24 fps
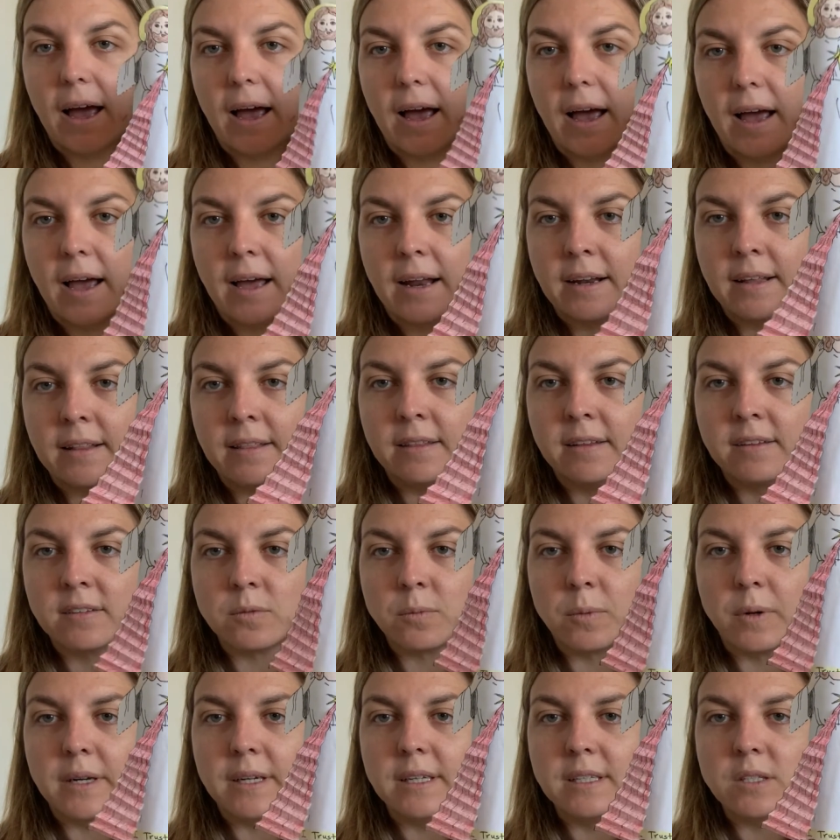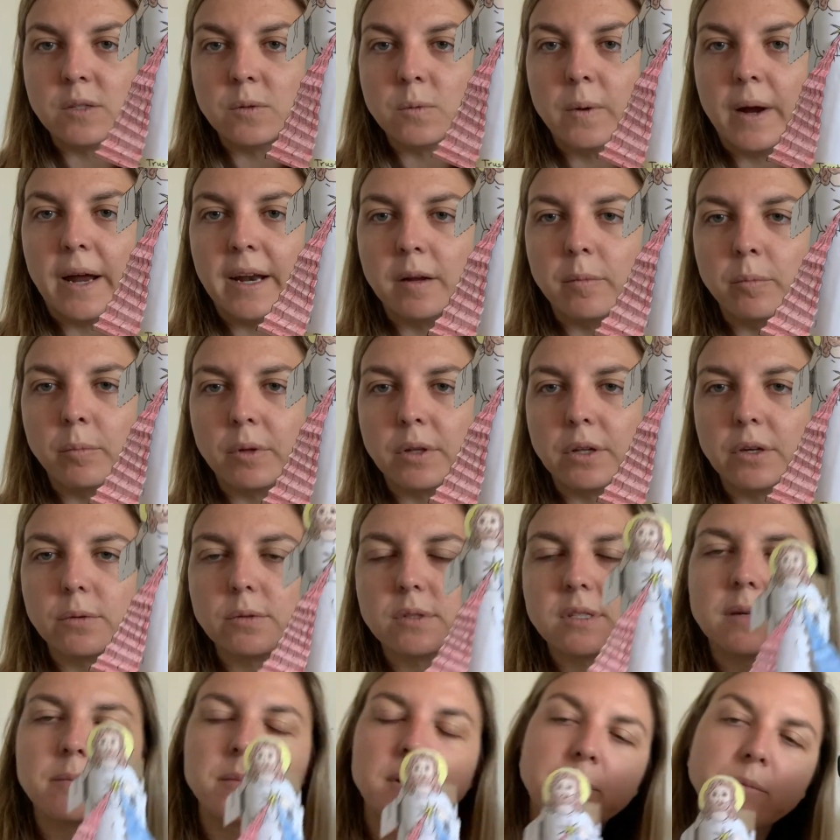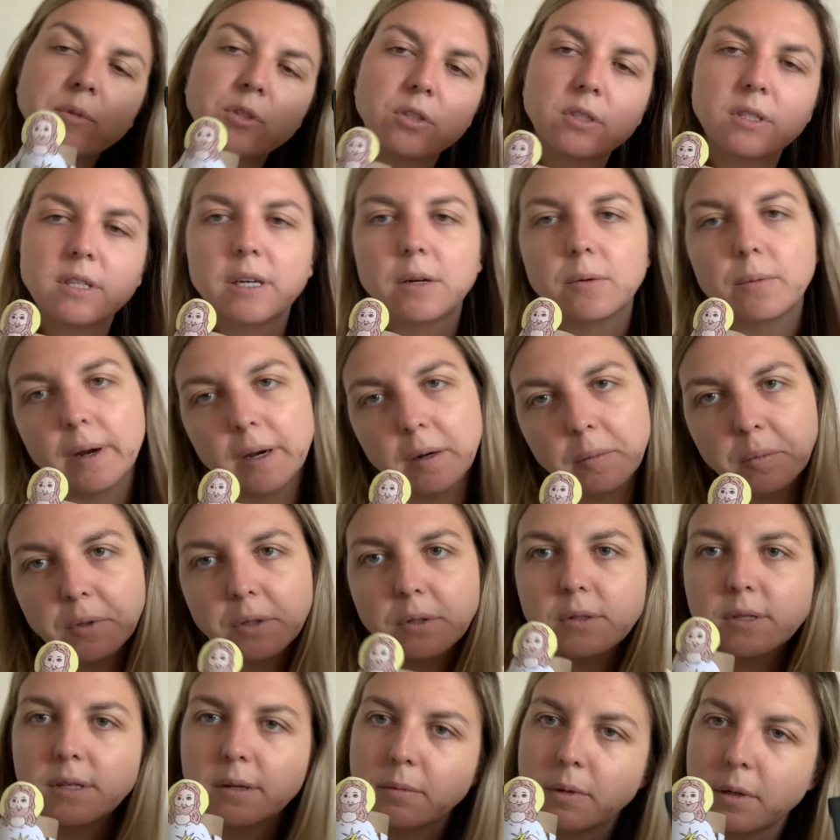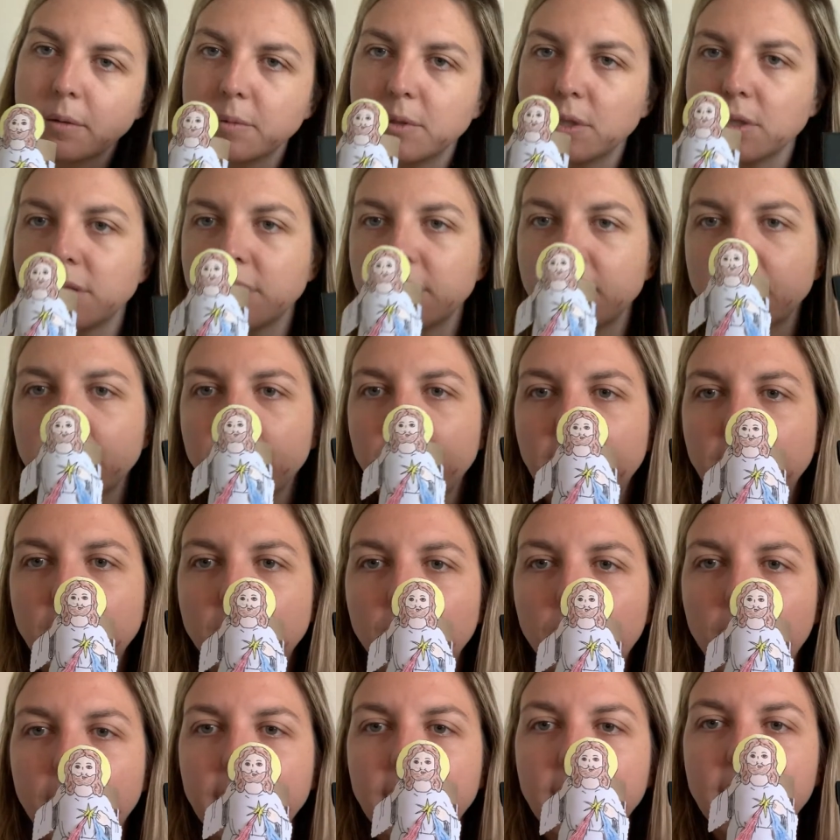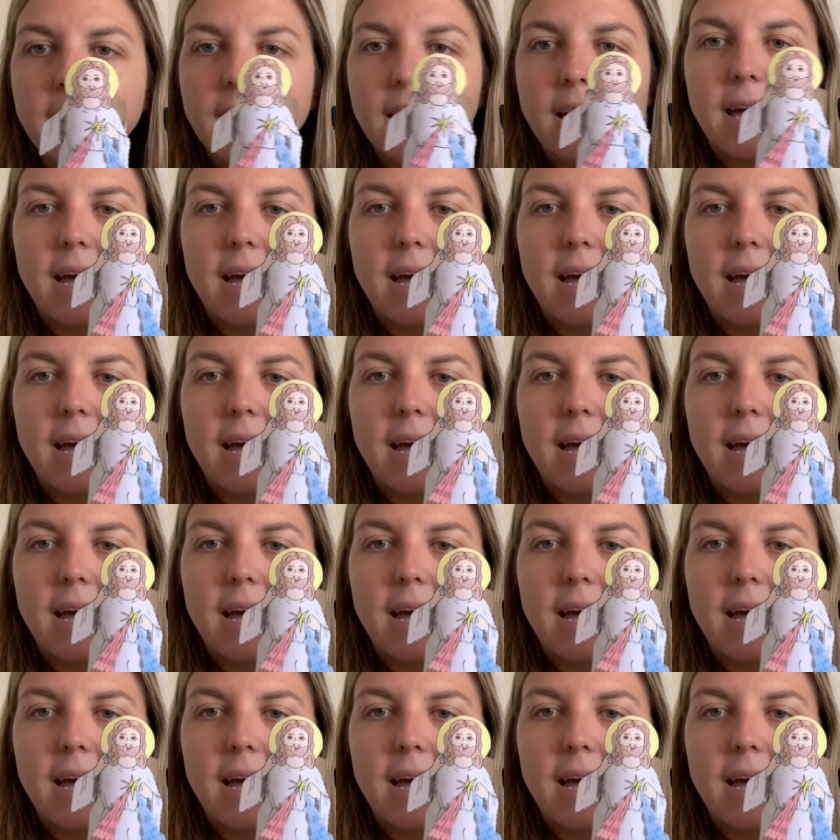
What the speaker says: And in this one, it's red and blue. Sometimes you'll see it red and blue. Sometimes you'll see it red and white.